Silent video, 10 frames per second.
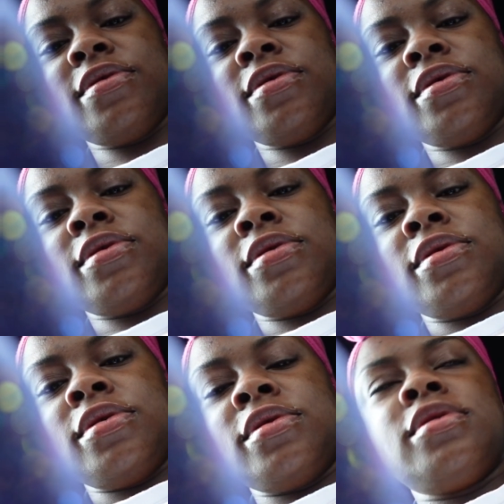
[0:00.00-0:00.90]

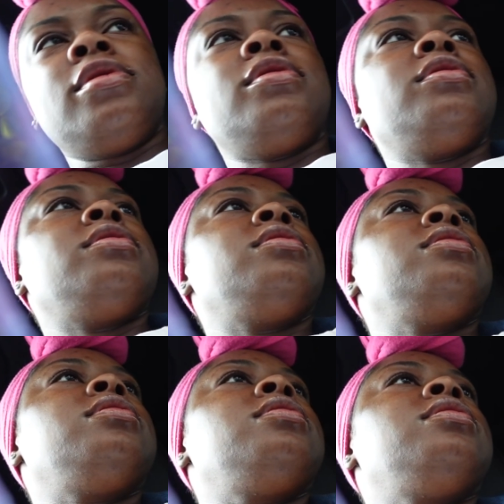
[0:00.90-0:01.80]

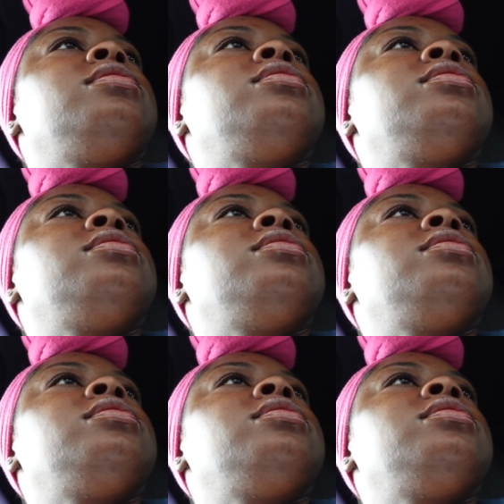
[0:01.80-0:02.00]
Nothing is said.